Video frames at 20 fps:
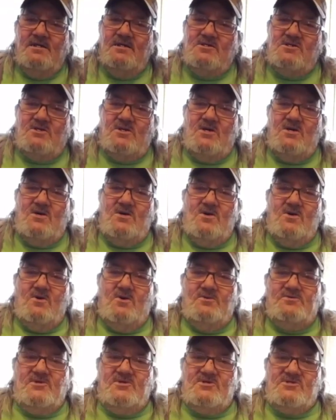
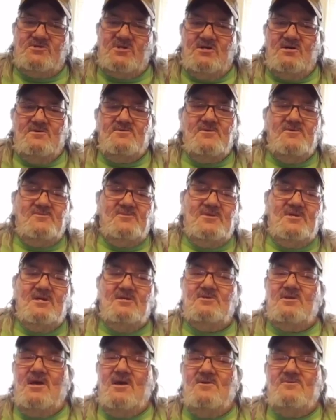So there's other
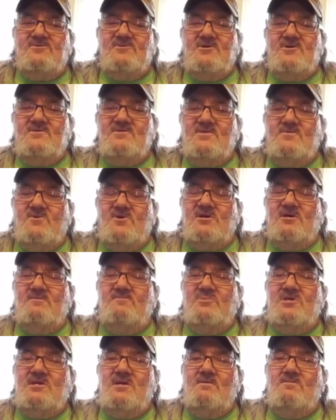things out there that we're
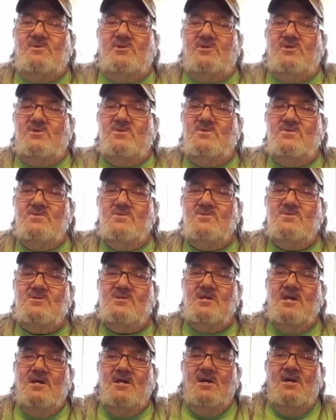going to be able to
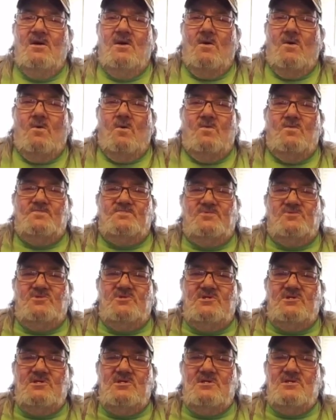use.
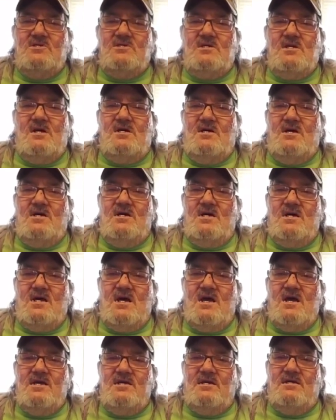Hopefully uh,
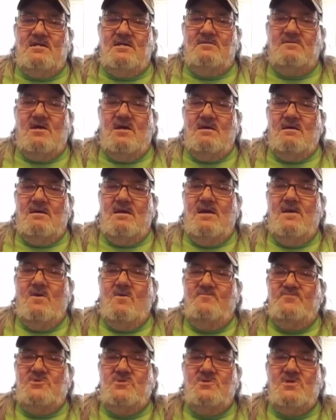I can
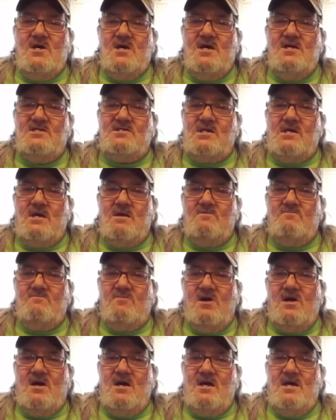help you guys
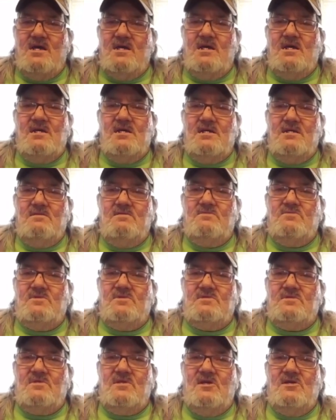out by
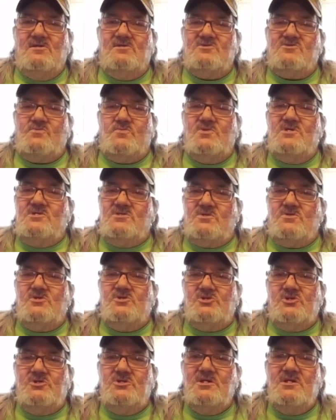uh,
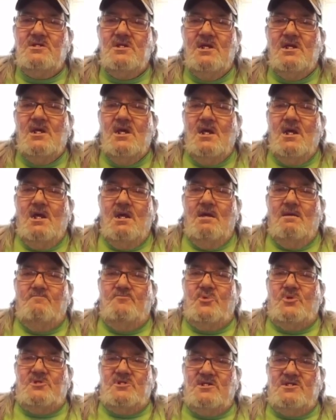researching it,
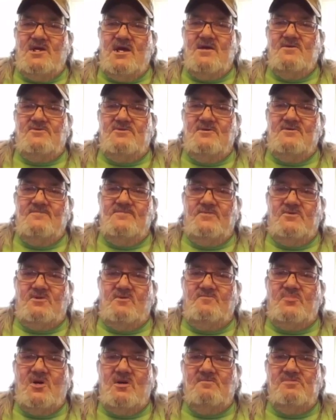putting it out there for
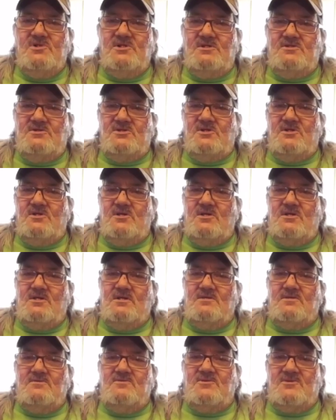the public
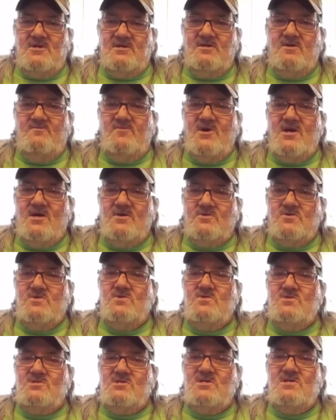to think about
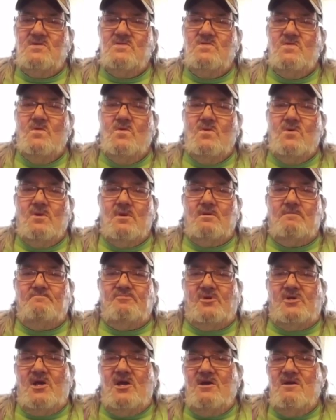using or
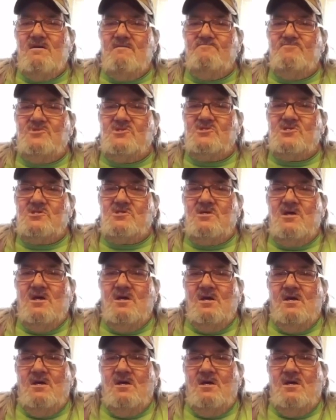perhaps